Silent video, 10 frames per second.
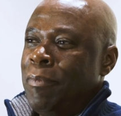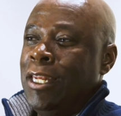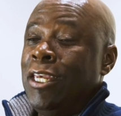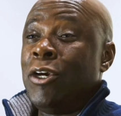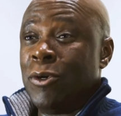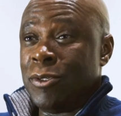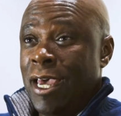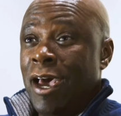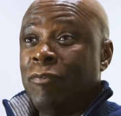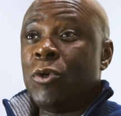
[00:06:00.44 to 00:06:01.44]
many
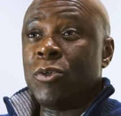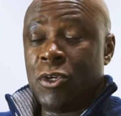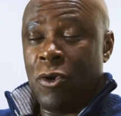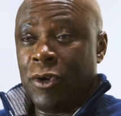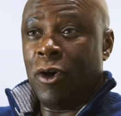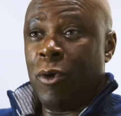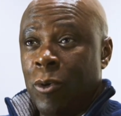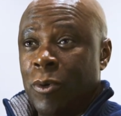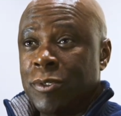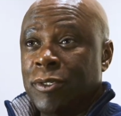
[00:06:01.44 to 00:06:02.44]
years after starting
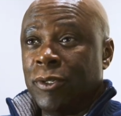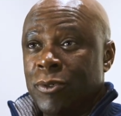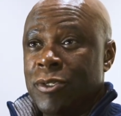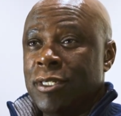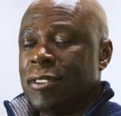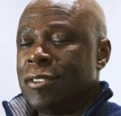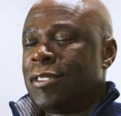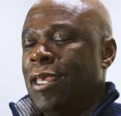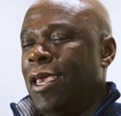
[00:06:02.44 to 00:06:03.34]
Arbor Solutions,